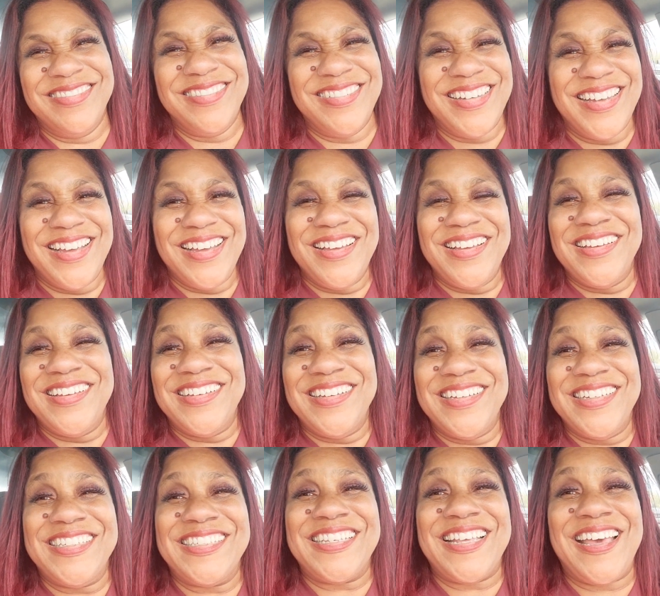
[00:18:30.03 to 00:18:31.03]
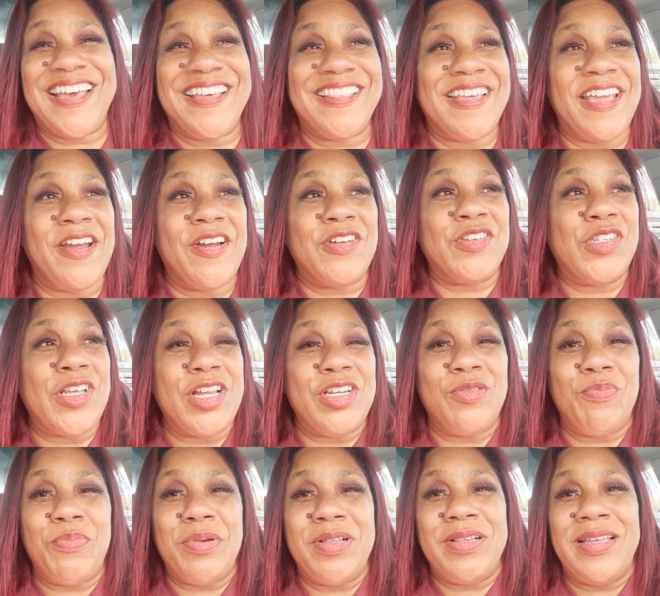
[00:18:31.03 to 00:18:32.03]
It's like, they are such
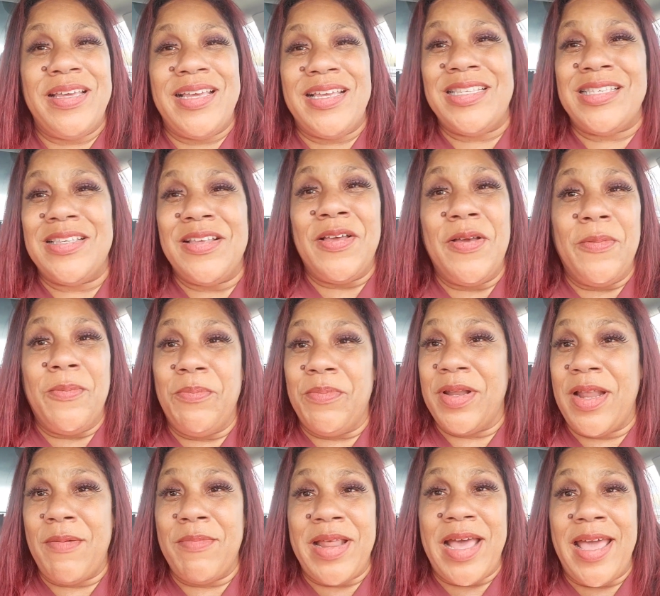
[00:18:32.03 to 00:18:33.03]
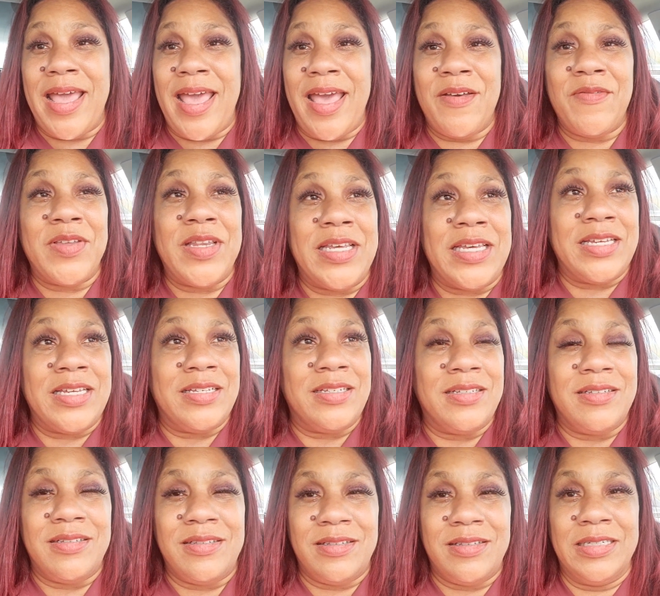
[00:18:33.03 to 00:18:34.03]
bullies. But I'm not having it.
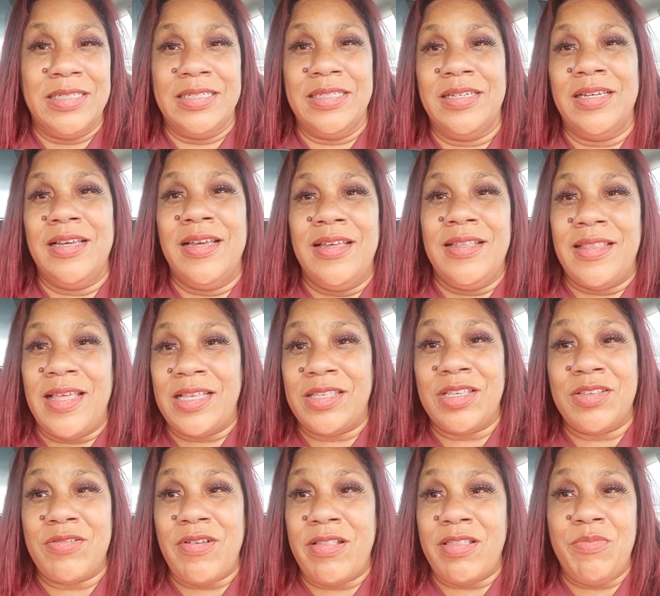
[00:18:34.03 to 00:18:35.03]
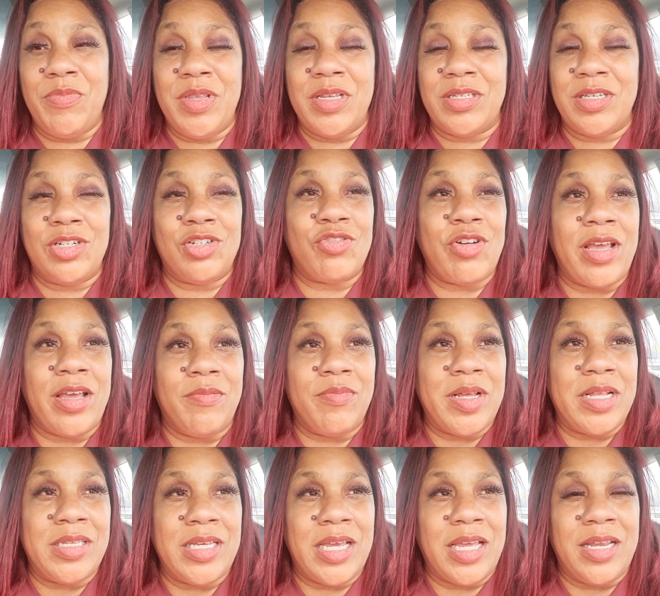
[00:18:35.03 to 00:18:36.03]
That's just going to be just a strike. I'm not taking that
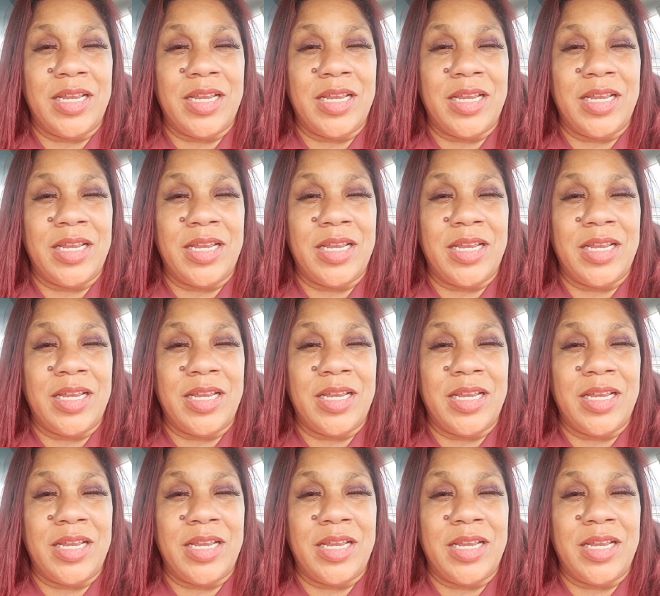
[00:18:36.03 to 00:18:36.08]
shit.